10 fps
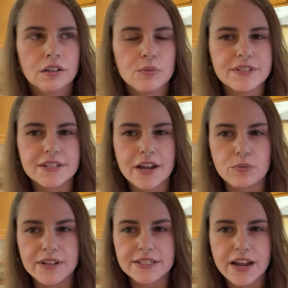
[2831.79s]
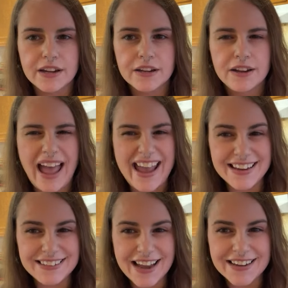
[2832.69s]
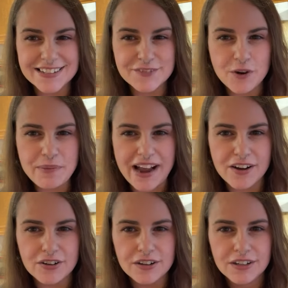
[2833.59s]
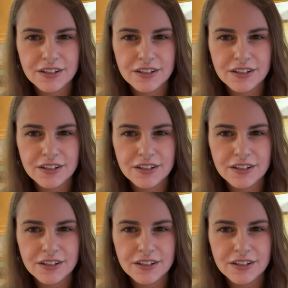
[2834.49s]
What's today, Wednesday? Eight days from now?